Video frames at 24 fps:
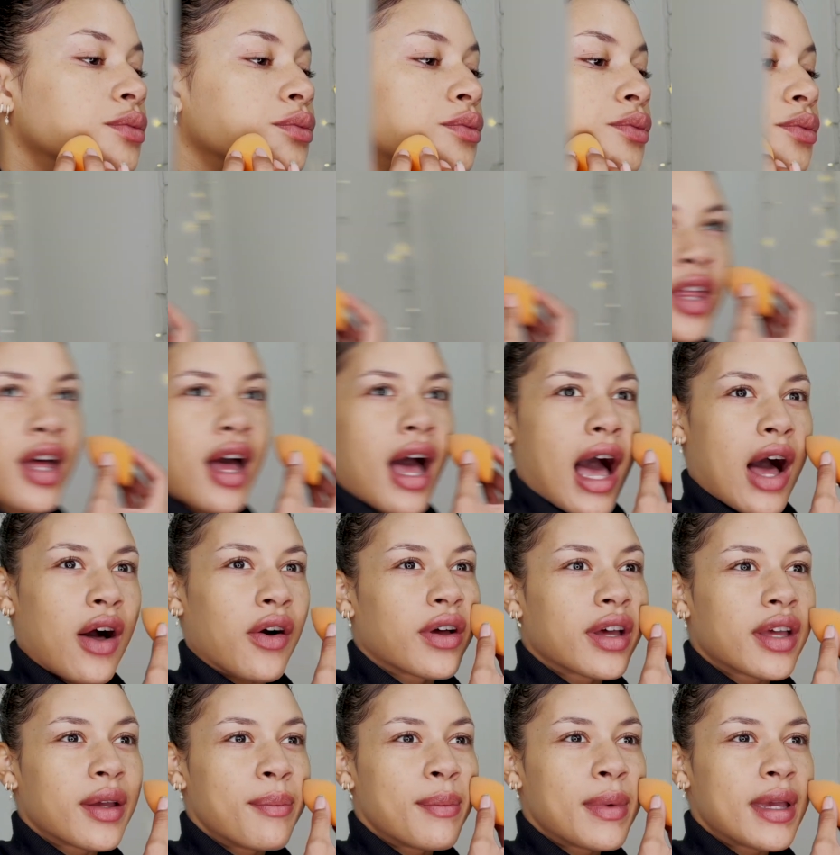So The
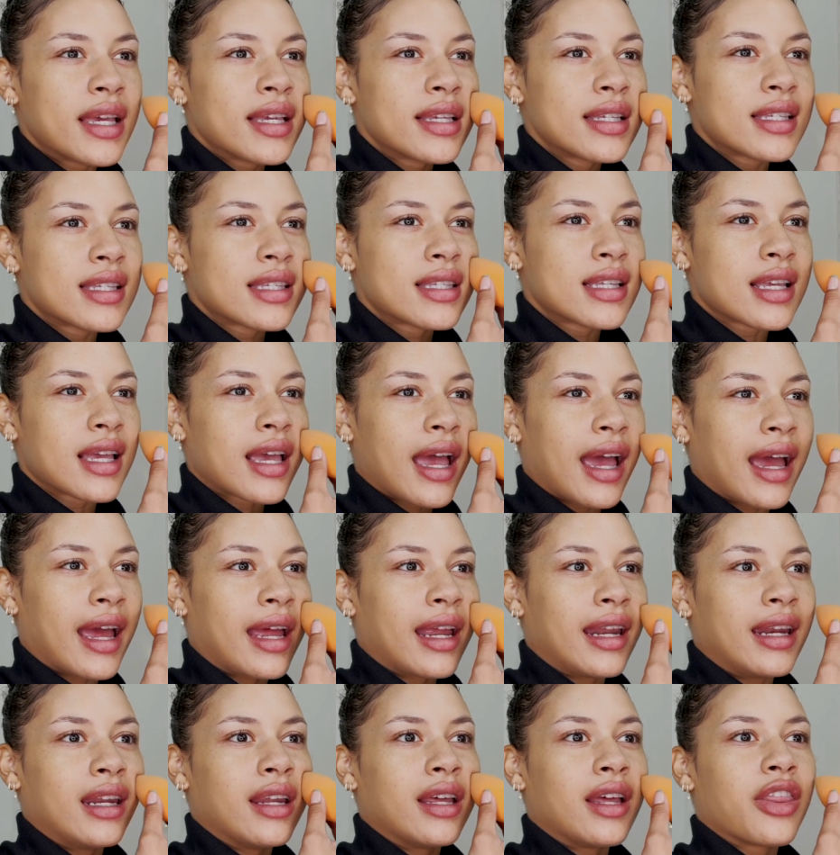Alchemist
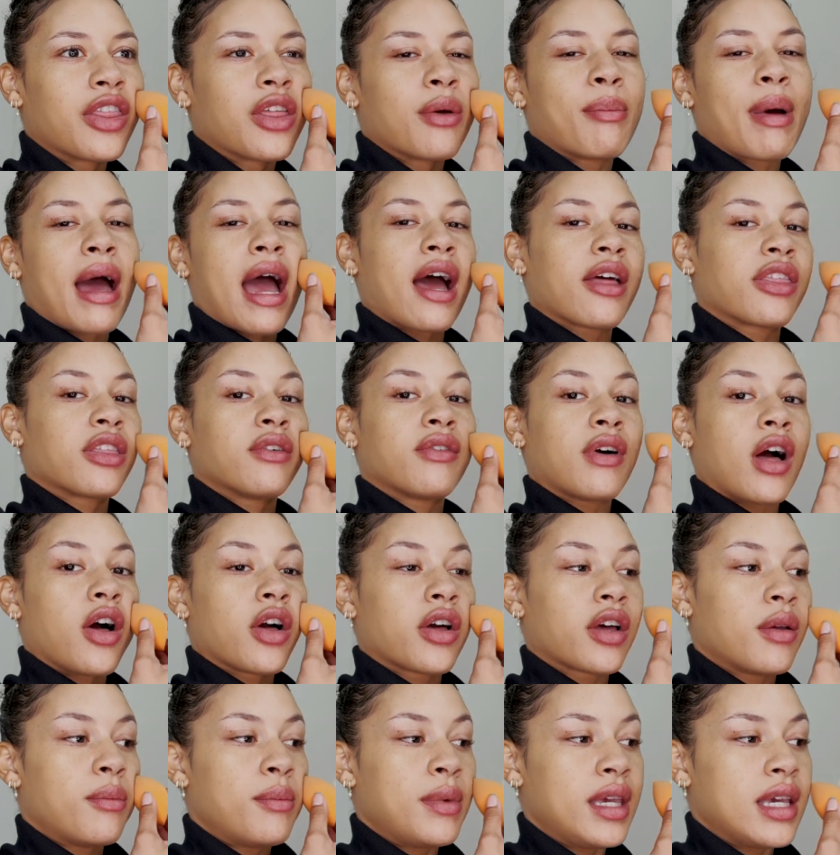and The Path of
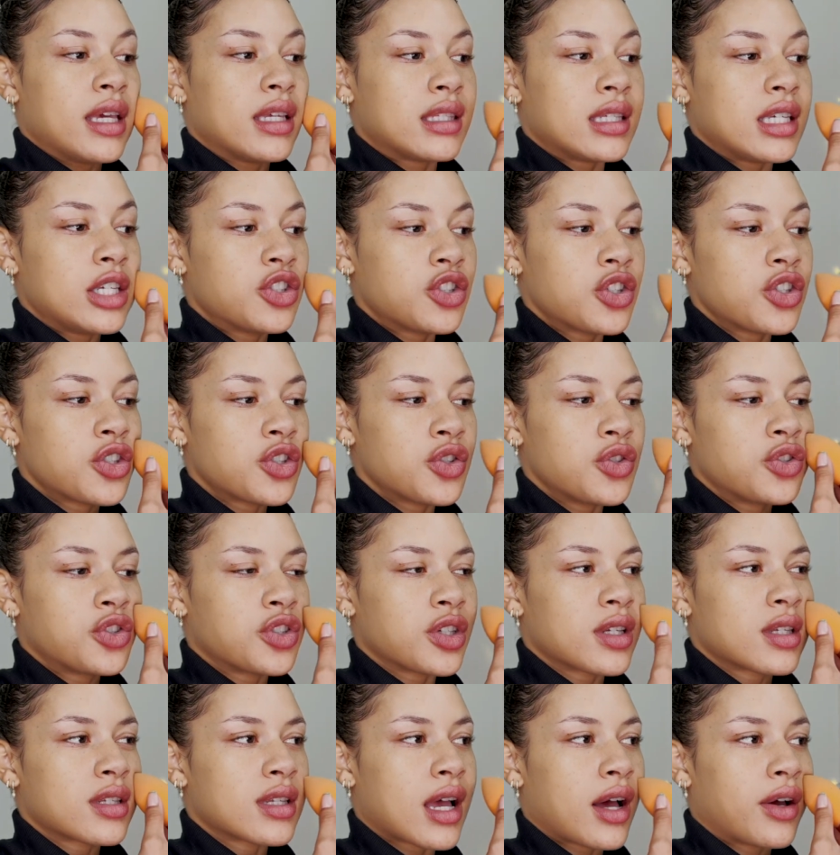Alchemy, it teaches you
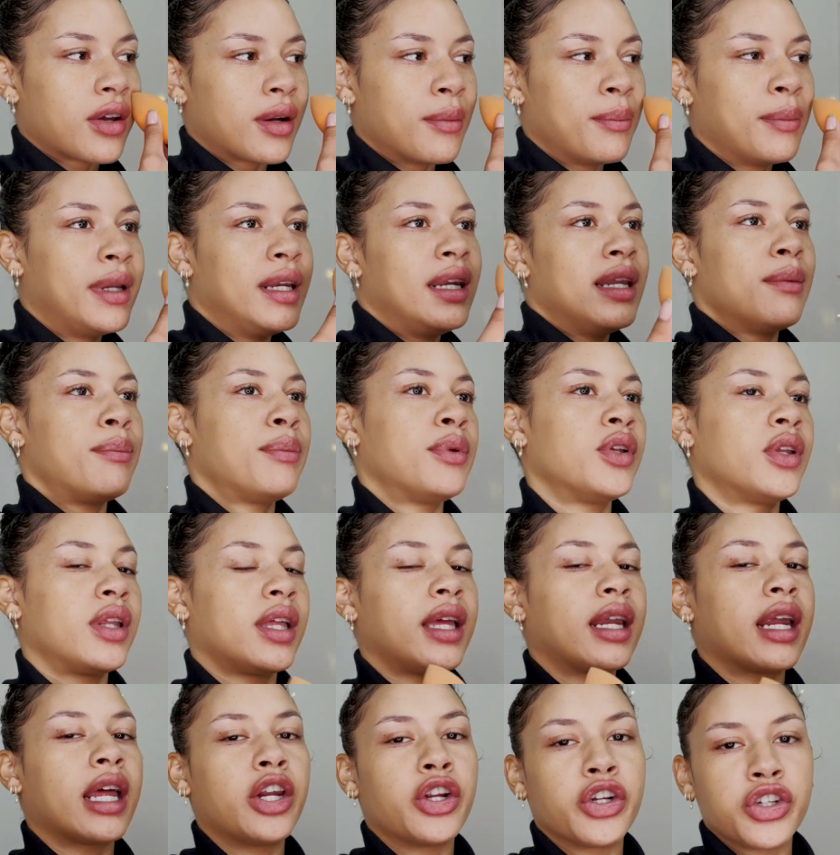just how to manipulate
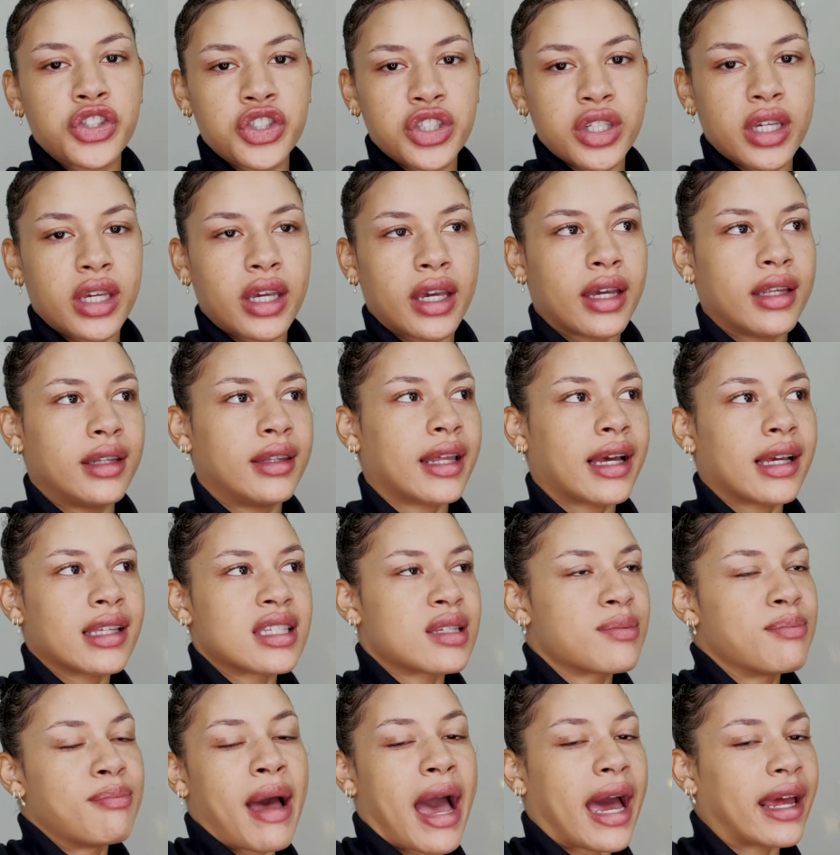energy, and that's
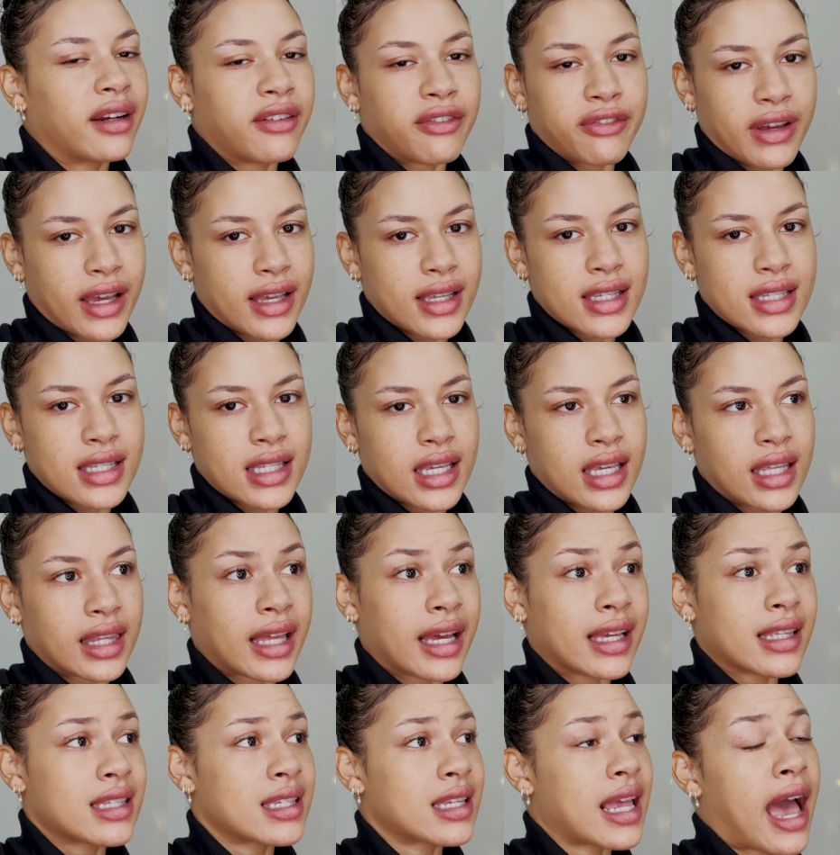manifesting,
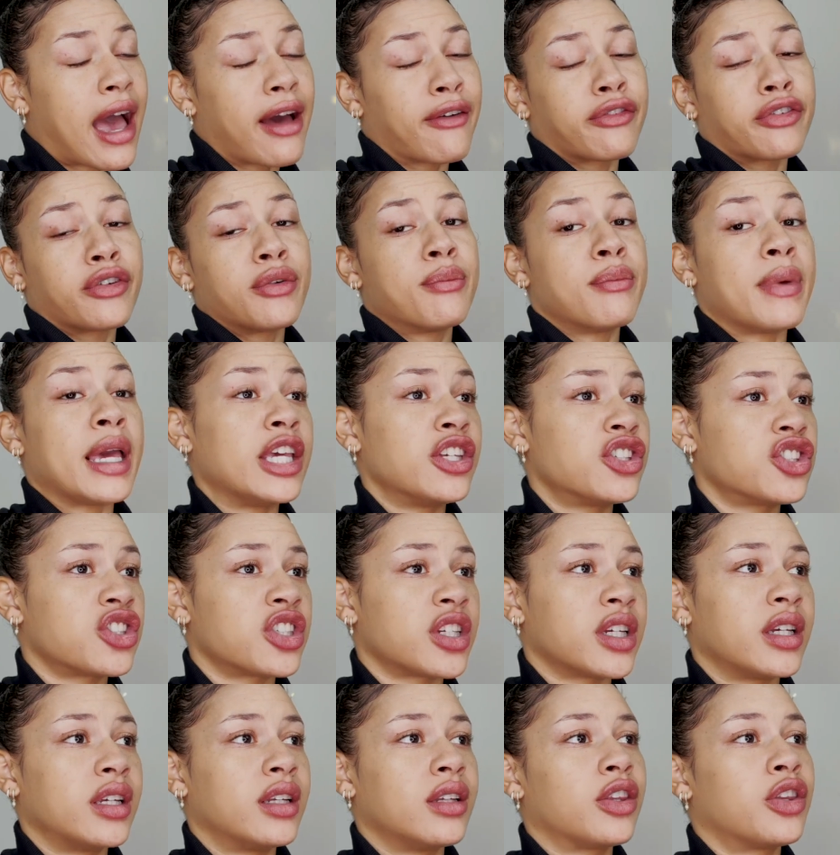that's
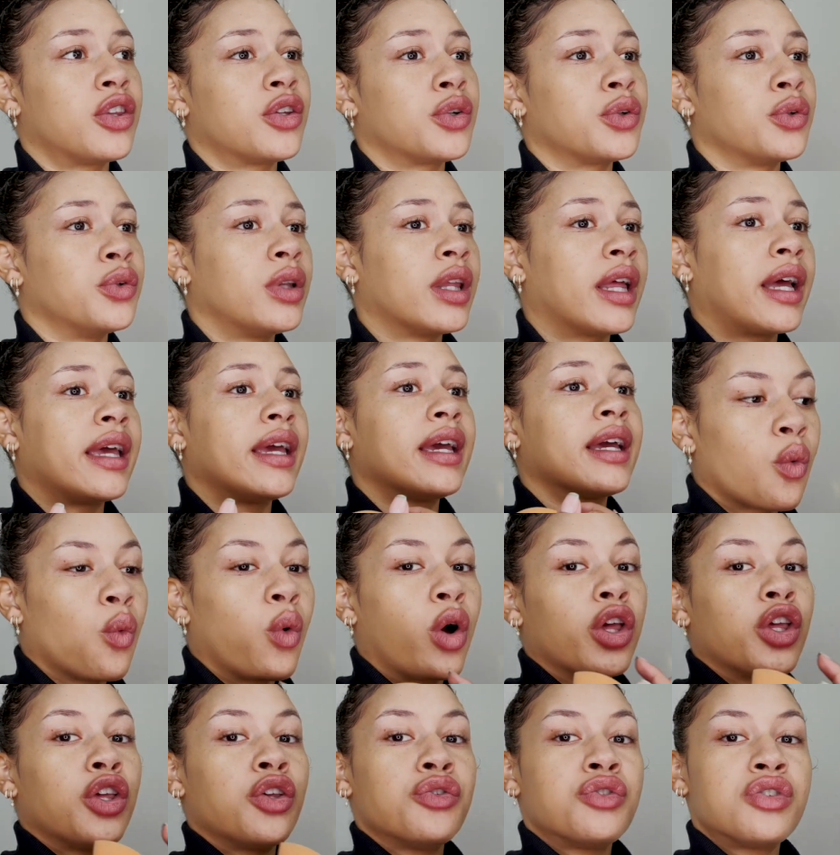affirmation through
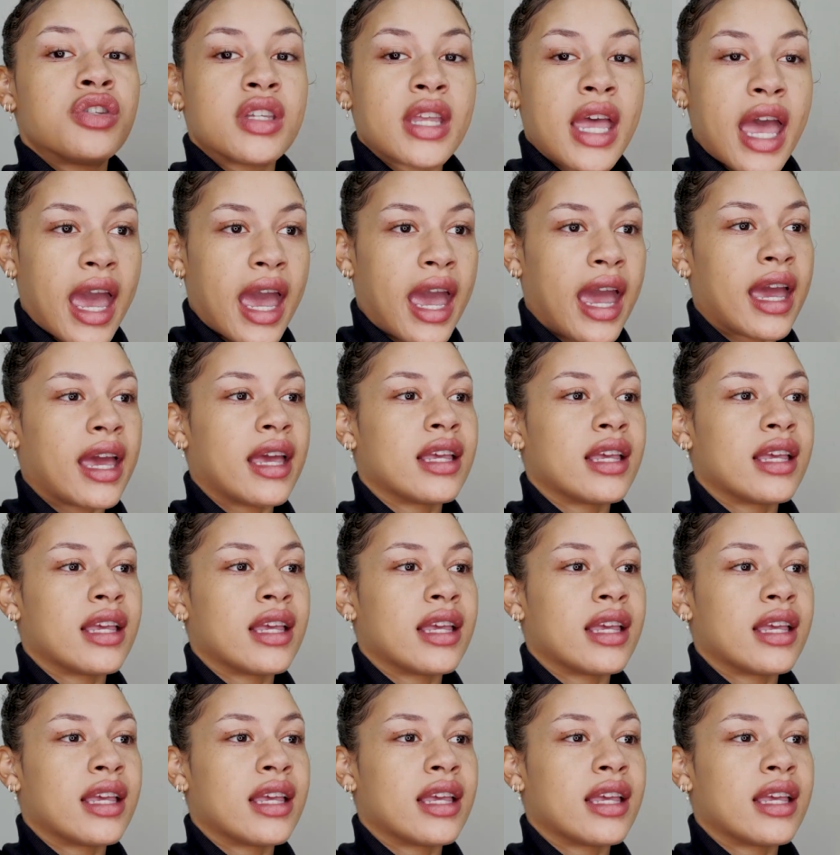what you say.